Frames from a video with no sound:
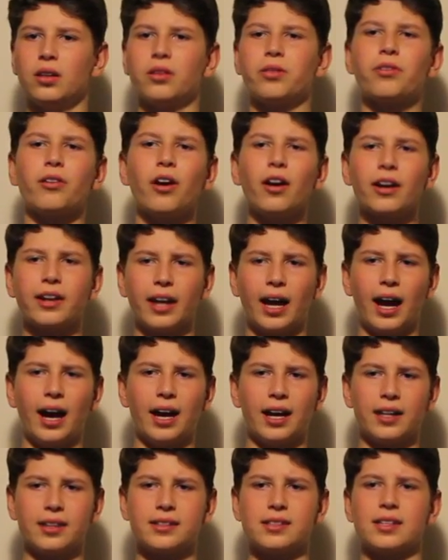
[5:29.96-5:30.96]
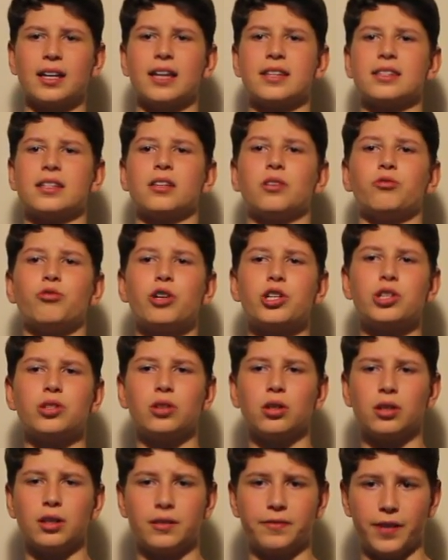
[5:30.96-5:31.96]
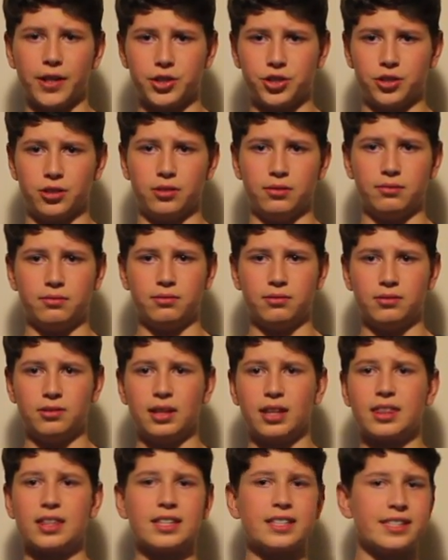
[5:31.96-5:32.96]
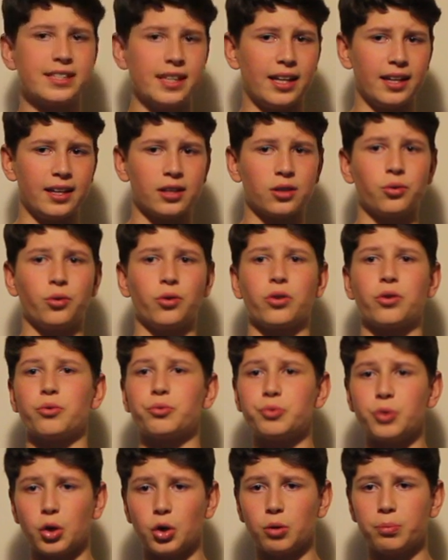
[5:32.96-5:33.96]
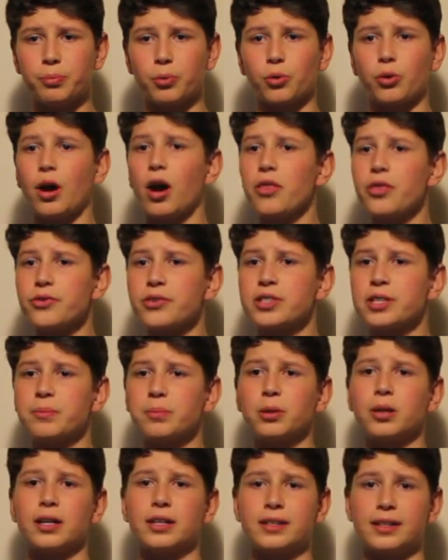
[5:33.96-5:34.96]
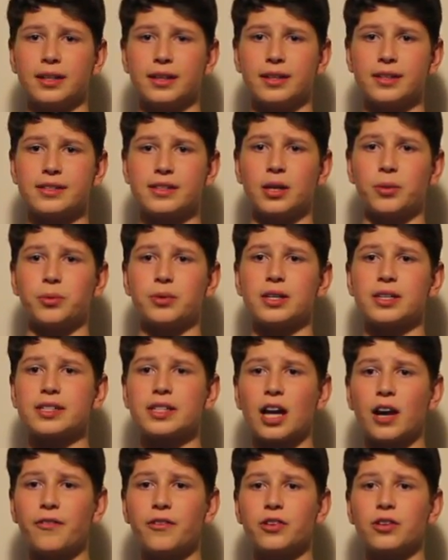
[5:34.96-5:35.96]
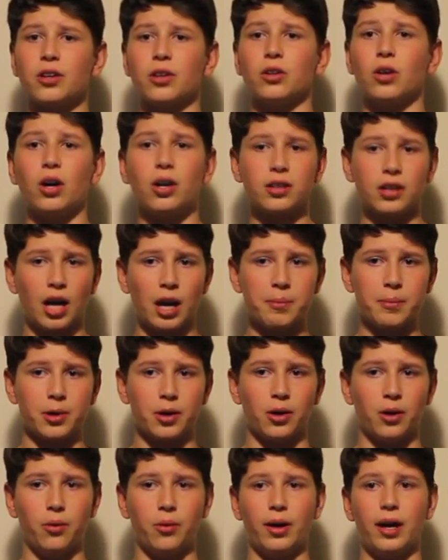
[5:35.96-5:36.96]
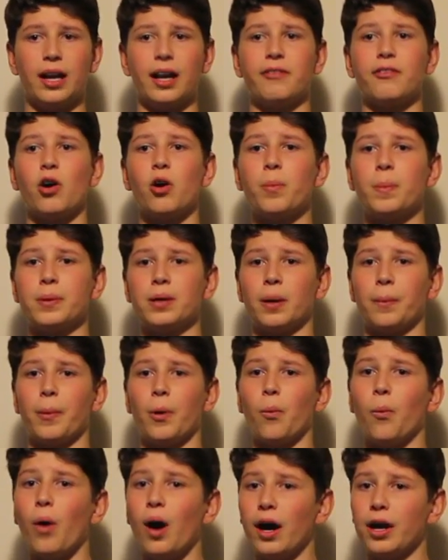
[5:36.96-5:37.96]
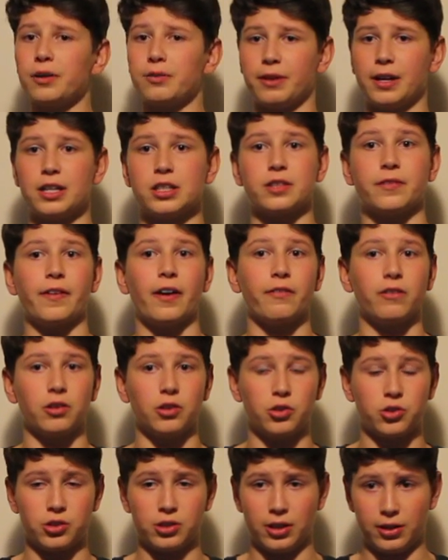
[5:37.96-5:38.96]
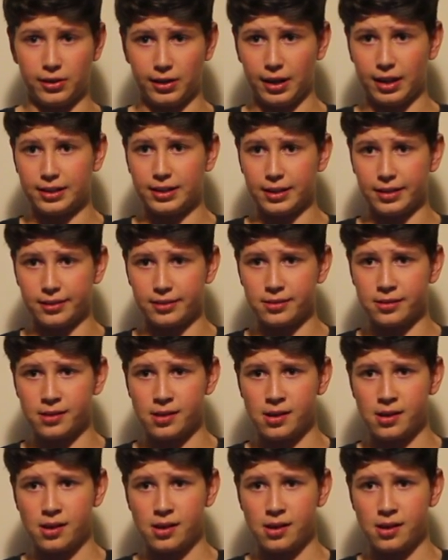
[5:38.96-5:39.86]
The rock acts as an original invention, like the stick or the rope or other simple ideas that were discovered a long time ago and have opened up a wide range of evolutionary ideas.